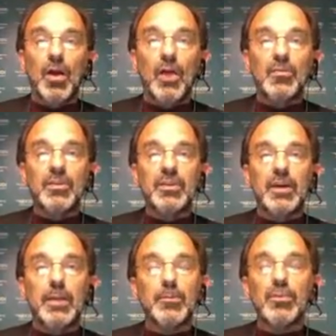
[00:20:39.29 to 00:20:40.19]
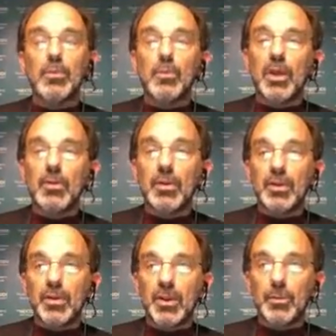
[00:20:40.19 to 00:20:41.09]
Oftentimes, the
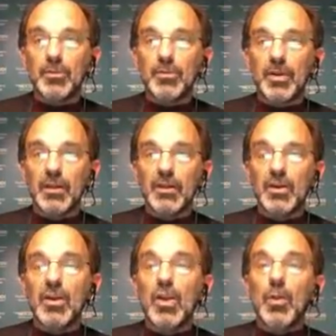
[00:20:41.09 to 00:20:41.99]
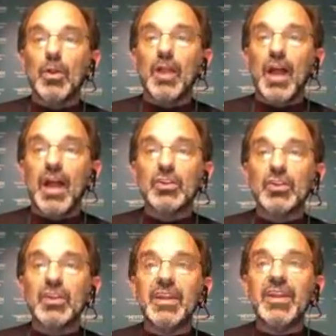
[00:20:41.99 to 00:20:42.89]
primary care provider will
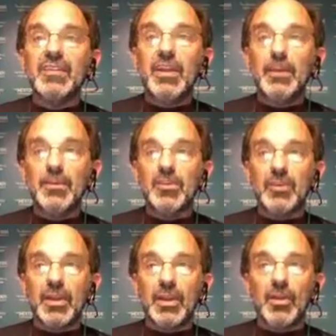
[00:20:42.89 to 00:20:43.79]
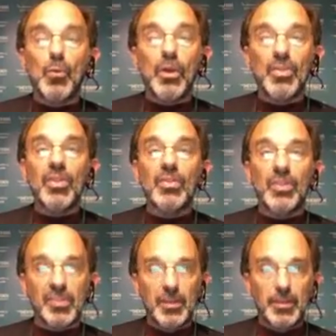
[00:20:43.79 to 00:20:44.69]
actually demonstrate with
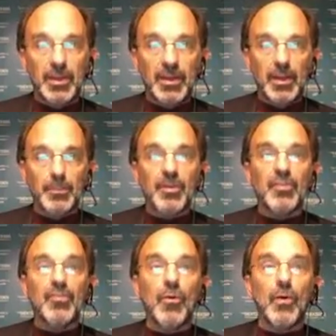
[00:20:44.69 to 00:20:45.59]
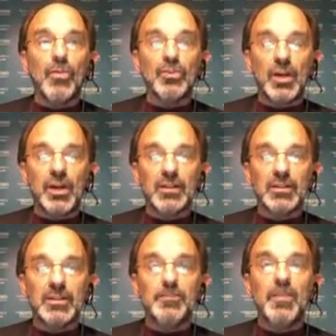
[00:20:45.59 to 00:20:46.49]
the sippy cup for the
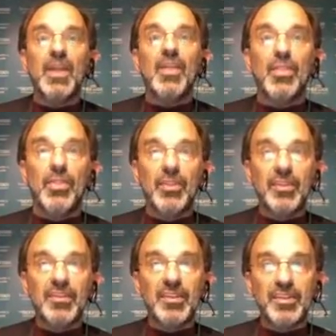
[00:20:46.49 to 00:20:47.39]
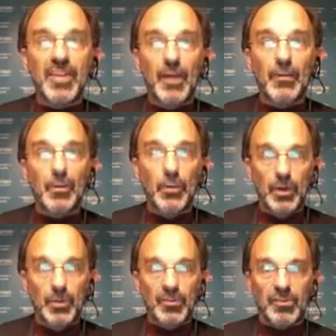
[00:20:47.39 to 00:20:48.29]
child. This is how it
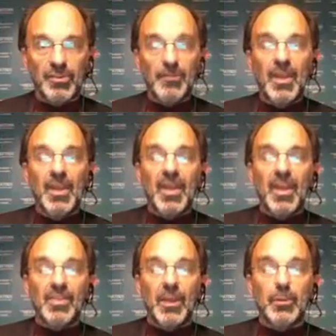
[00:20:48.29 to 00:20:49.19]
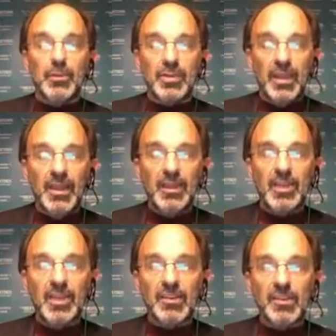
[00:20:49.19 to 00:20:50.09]
works. And they will take
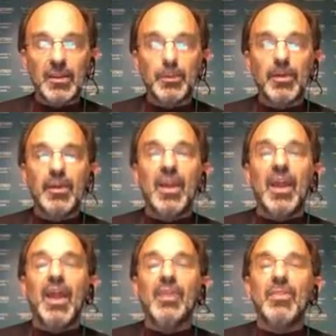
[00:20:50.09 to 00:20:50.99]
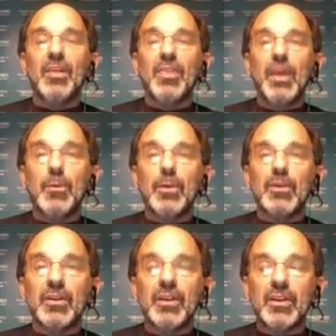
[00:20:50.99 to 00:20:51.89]
that sip, and then they will